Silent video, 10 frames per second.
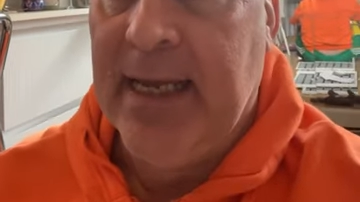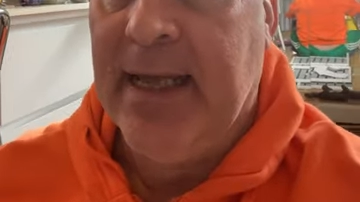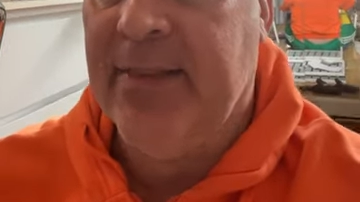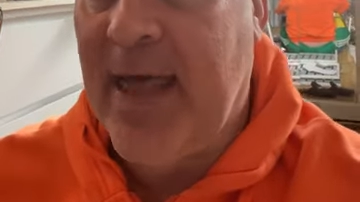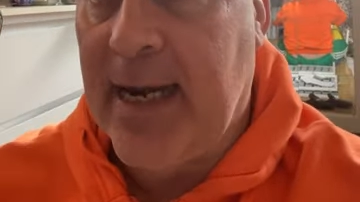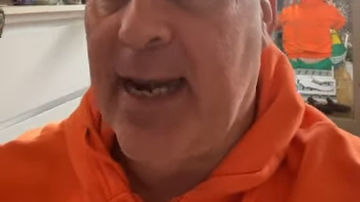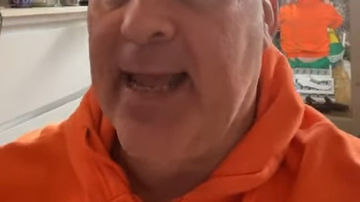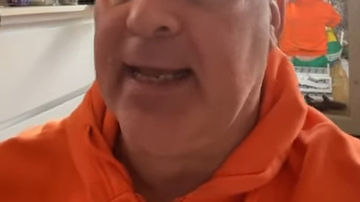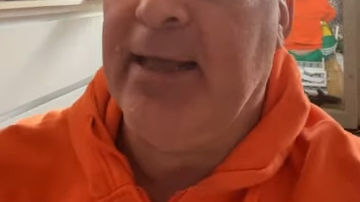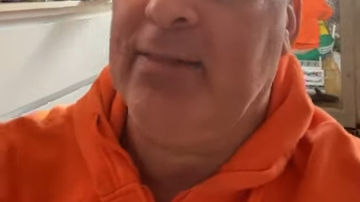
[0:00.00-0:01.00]
and that
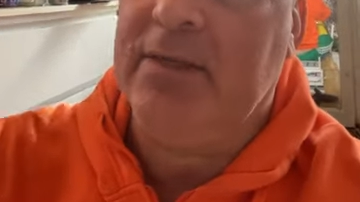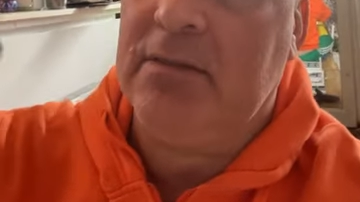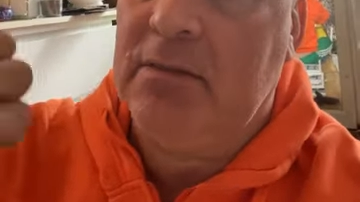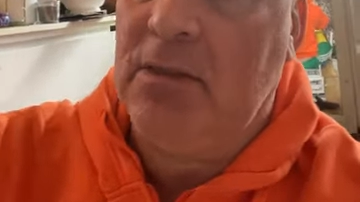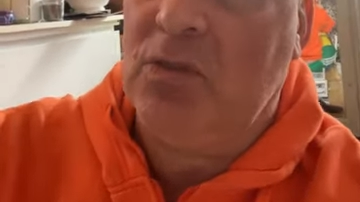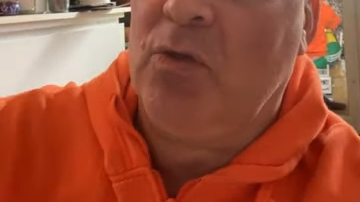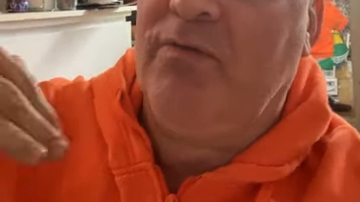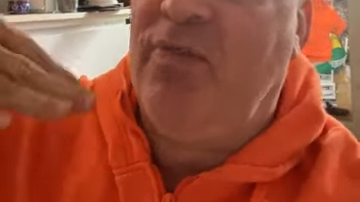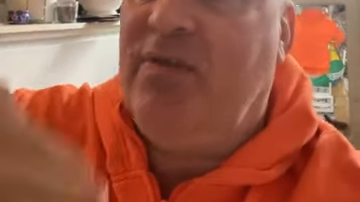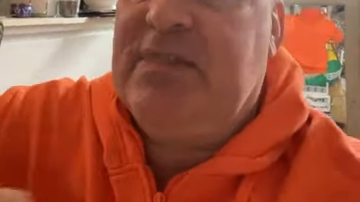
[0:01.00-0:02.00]
leg, and the, the sort
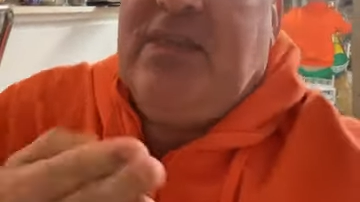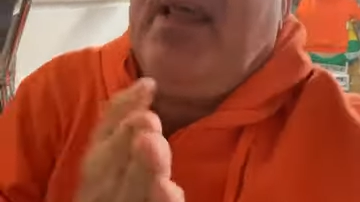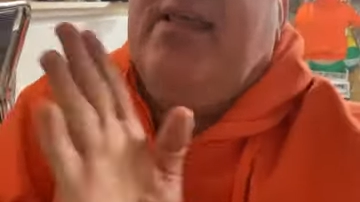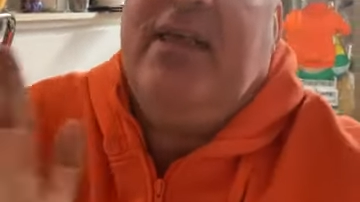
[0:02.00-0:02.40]
of thing